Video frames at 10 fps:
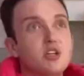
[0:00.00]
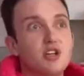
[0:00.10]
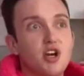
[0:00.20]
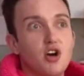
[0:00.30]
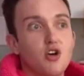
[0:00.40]

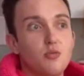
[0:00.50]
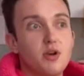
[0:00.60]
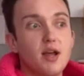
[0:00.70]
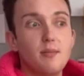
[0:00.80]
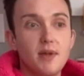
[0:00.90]
would
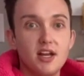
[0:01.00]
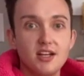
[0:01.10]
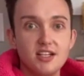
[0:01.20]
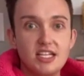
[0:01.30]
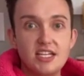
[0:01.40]
go
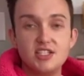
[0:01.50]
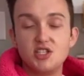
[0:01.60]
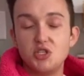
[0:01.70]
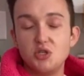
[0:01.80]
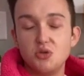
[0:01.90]
primarily
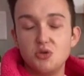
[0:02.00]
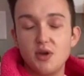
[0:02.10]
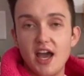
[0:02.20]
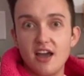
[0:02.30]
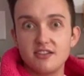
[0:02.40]

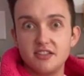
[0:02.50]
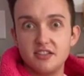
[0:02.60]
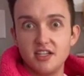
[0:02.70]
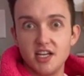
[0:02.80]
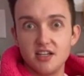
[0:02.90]
to
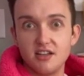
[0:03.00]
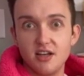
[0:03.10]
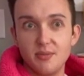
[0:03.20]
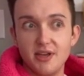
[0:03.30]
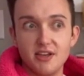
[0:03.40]
Axis
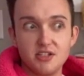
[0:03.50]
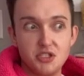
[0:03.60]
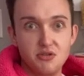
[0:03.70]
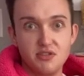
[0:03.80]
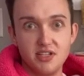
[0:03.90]
Nightclub
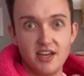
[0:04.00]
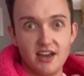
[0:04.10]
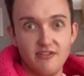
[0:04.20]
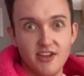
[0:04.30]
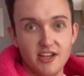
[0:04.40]
and Union
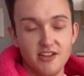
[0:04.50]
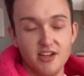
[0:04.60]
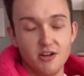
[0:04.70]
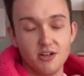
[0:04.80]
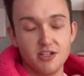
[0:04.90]
Cafe,
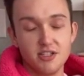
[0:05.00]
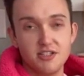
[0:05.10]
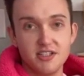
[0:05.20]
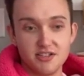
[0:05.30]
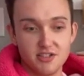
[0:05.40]
that are
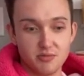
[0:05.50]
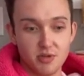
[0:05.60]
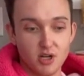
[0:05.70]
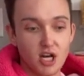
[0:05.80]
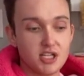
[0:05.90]
sister
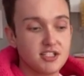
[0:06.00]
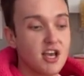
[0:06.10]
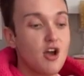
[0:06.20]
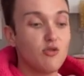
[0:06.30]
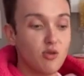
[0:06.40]
bars
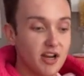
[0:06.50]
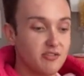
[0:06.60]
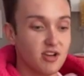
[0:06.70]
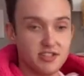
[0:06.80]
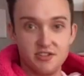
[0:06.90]

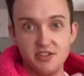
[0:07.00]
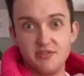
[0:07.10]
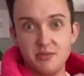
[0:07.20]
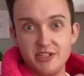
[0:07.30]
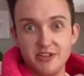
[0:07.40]
right across the
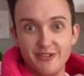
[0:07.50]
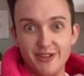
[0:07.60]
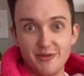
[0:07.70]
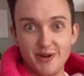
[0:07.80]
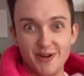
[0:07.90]
street from each other.
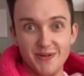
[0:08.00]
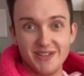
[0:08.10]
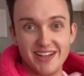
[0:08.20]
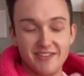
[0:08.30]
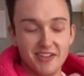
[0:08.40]
They would
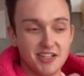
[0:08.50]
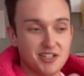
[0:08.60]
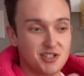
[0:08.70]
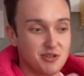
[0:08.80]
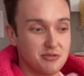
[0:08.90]
always have a
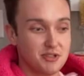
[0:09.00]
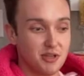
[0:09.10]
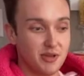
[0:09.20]
lot of shows